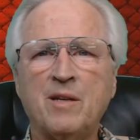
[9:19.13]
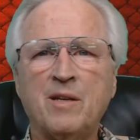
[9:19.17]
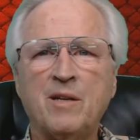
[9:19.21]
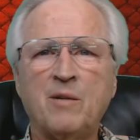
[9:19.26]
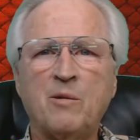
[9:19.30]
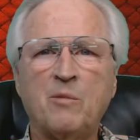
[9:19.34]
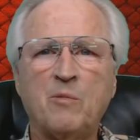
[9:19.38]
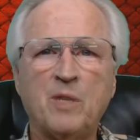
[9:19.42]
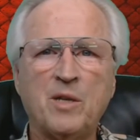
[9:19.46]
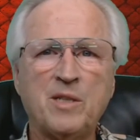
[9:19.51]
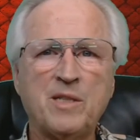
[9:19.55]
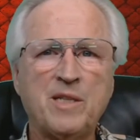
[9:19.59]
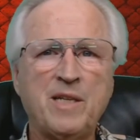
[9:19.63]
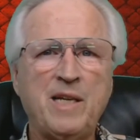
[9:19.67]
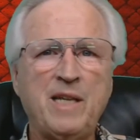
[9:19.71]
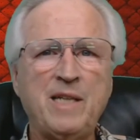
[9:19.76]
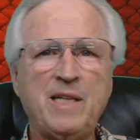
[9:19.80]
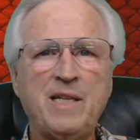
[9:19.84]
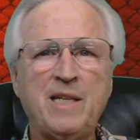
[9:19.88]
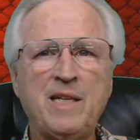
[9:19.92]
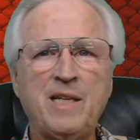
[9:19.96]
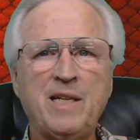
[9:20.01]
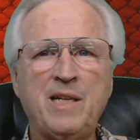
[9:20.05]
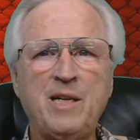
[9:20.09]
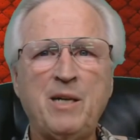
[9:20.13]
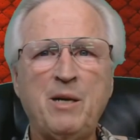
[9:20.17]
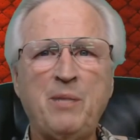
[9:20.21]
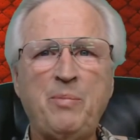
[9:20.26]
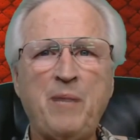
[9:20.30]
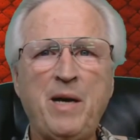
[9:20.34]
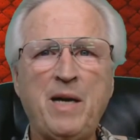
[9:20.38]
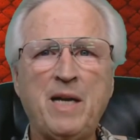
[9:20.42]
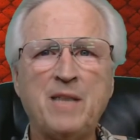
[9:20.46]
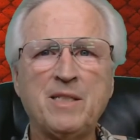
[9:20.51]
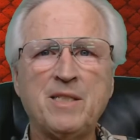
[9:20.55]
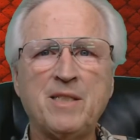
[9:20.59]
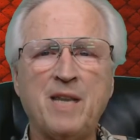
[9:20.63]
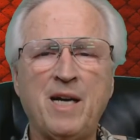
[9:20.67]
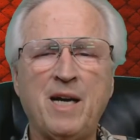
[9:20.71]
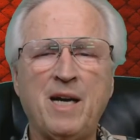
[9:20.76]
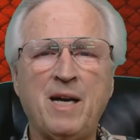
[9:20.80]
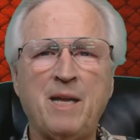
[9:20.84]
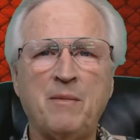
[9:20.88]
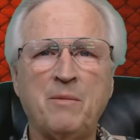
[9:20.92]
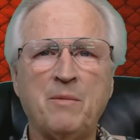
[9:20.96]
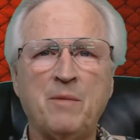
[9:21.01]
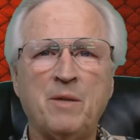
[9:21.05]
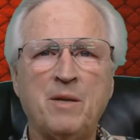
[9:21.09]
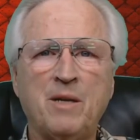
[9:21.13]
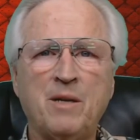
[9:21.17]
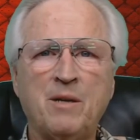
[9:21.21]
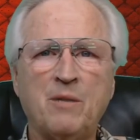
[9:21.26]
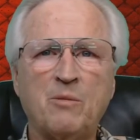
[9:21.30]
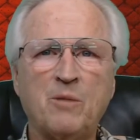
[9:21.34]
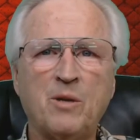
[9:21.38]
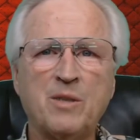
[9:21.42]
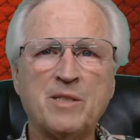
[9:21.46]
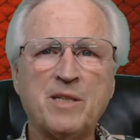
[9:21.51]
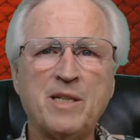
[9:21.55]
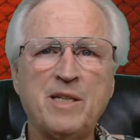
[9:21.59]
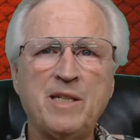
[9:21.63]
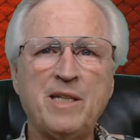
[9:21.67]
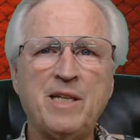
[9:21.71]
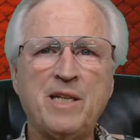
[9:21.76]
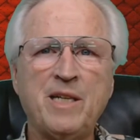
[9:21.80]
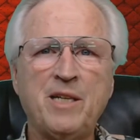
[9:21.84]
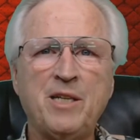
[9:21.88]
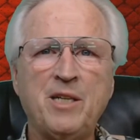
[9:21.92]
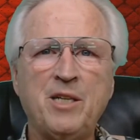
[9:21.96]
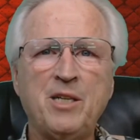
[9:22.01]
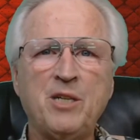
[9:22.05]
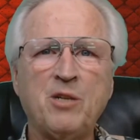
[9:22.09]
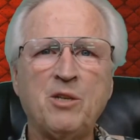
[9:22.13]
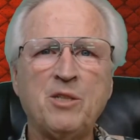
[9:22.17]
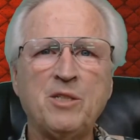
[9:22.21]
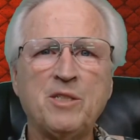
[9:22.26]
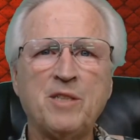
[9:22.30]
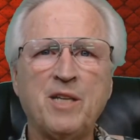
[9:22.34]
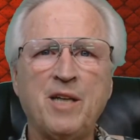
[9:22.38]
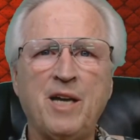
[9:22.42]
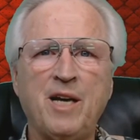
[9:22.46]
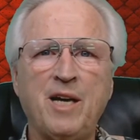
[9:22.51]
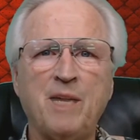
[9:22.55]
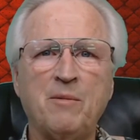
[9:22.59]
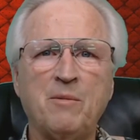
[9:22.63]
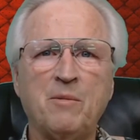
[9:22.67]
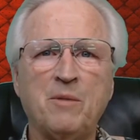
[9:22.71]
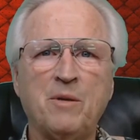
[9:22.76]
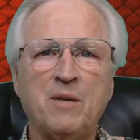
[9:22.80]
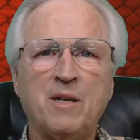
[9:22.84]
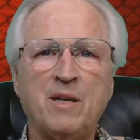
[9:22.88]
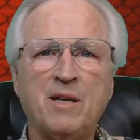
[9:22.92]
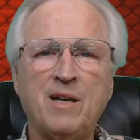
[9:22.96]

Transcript: what they did in their pastime, what they did in their short time.